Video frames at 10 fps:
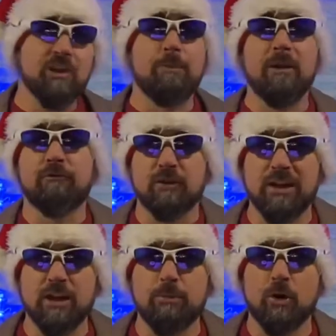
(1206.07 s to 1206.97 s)
been
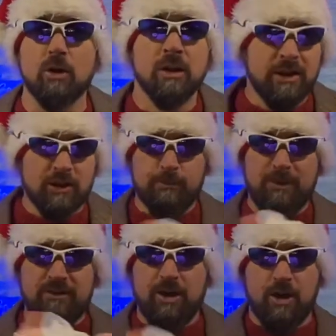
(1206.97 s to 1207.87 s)
forgettable. It's
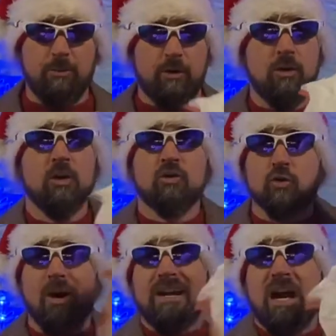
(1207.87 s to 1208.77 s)
been terrible. So
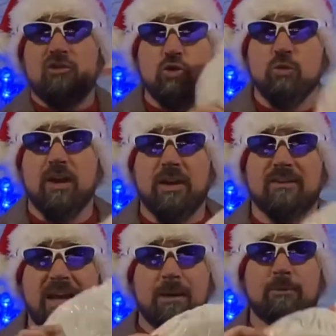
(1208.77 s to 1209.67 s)
I got you this,
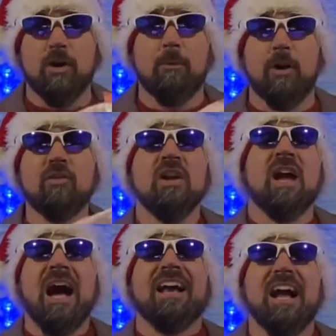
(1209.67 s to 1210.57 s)
Adam Saltmarsh.
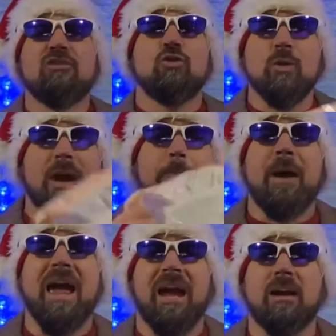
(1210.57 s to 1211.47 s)
I got you a
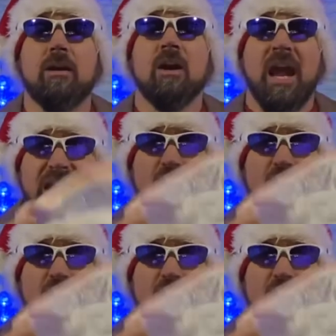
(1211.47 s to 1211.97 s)
bag, a